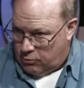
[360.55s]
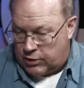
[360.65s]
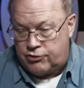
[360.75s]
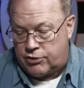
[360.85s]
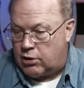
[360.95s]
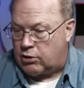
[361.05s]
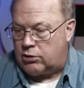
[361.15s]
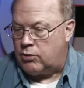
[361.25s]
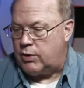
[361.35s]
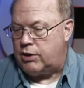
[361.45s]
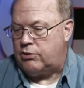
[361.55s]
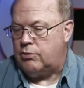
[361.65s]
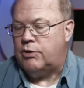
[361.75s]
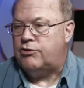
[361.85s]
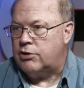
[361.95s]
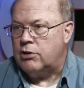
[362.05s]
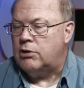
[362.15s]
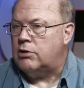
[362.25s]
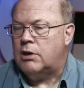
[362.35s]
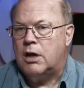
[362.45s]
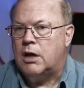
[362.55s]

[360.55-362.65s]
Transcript: We still, we, we still,